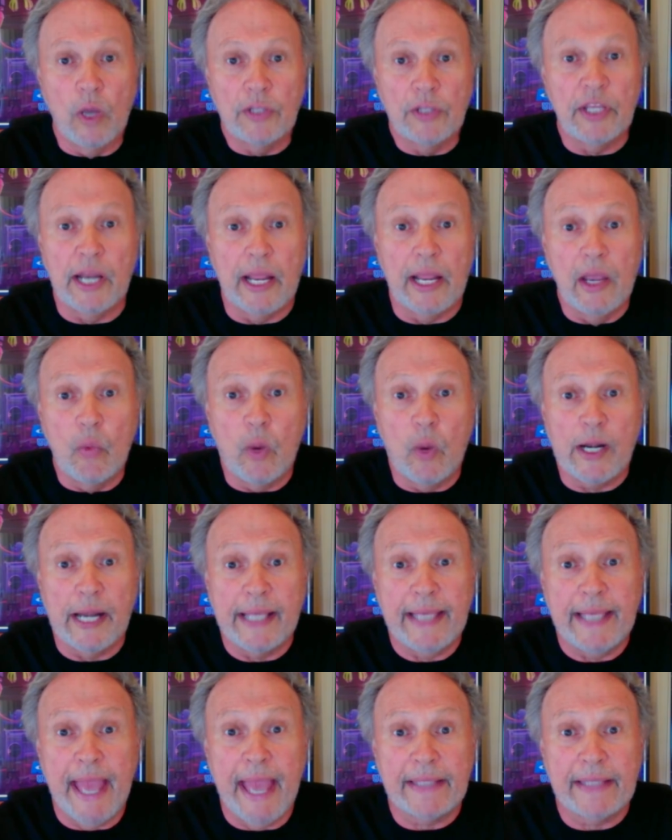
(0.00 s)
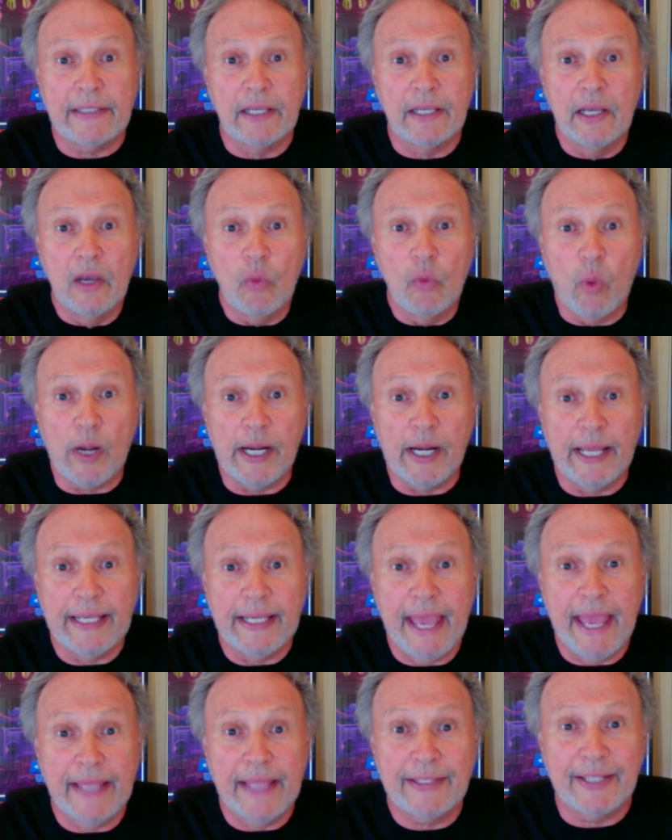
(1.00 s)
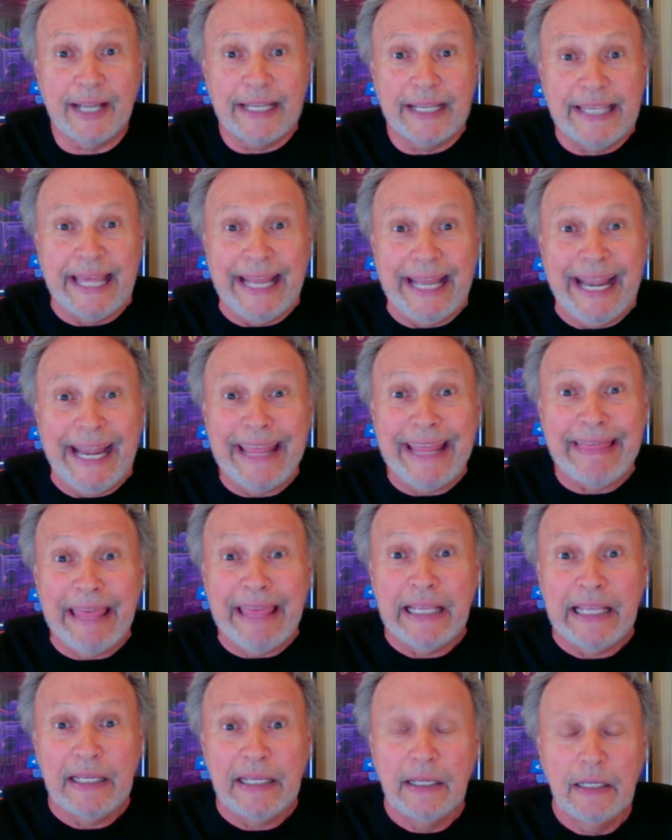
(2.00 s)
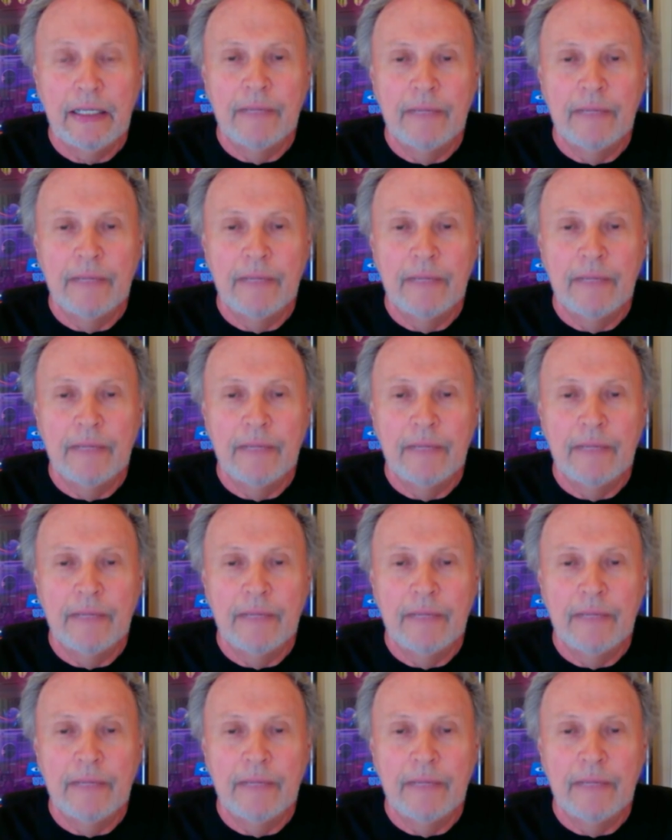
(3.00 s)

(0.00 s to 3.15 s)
Did I, what did I get? What did I get? Did I get anything?